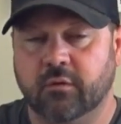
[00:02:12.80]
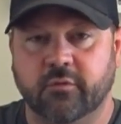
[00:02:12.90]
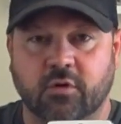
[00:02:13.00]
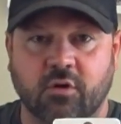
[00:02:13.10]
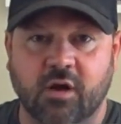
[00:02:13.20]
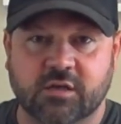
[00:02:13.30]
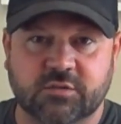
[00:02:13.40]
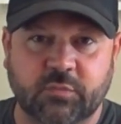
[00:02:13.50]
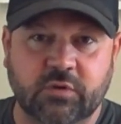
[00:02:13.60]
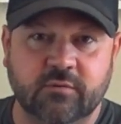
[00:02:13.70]
The croc
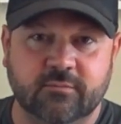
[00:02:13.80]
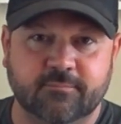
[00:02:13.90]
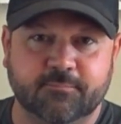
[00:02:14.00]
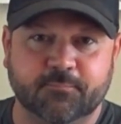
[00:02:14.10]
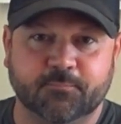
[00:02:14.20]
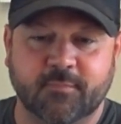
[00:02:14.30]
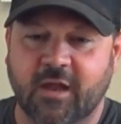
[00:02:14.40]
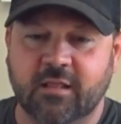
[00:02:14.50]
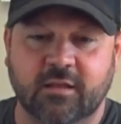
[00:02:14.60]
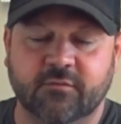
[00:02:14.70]
spoon.
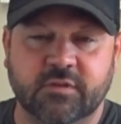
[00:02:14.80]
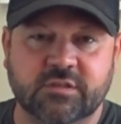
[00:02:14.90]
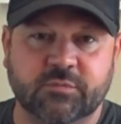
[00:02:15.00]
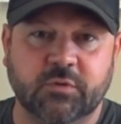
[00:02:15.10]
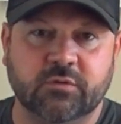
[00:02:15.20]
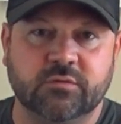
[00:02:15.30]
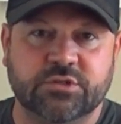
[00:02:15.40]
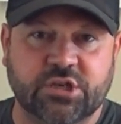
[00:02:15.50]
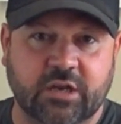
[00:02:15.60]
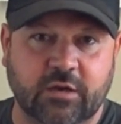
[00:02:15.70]
I love these spoons.
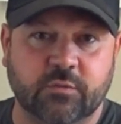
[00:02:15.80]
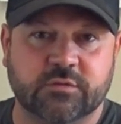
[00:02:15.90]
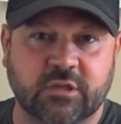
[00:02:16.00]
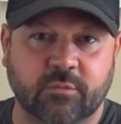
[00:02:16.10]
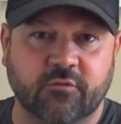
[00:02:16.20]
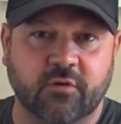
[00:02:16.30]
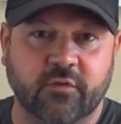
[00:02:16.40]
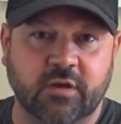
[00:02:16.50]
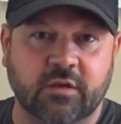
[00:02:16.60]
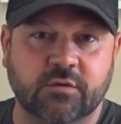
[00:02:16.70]
Check out some of our
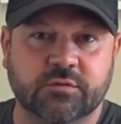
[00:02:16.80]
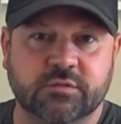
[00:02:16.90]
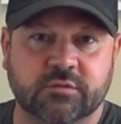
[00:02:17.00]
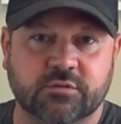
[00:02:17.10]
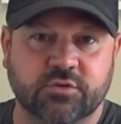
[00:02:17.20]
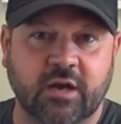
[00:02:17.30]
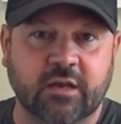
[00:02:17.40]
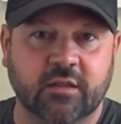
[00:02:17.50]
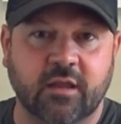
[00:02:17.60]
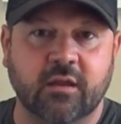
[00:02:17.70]
videos.
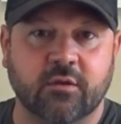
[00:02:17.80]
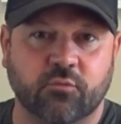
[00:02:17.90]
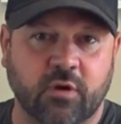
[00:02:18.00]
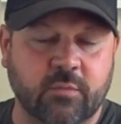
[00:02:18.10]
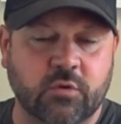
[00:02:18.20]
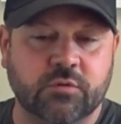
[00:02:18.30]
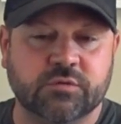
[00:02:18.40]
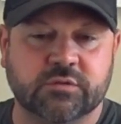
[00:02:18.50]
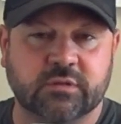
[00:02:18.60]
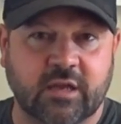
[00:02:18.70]
Dragon Lake
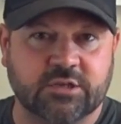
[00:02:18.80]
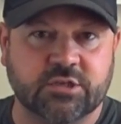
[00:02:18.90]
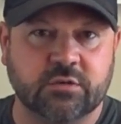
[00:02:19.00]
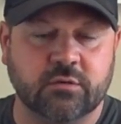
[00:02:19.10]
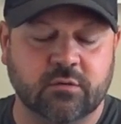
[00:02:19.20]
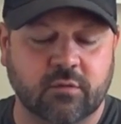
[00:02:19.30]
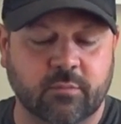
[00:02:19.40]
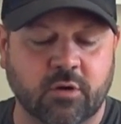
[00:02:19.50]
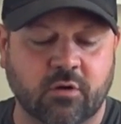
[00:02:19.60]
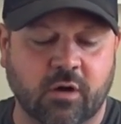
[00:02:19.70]
Rainbows, catching them
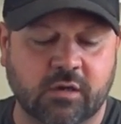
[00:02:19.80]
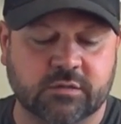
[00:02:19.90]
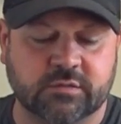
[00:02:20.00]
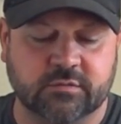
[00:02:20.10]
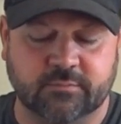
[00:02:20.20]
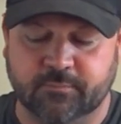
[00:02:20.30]
on crocs.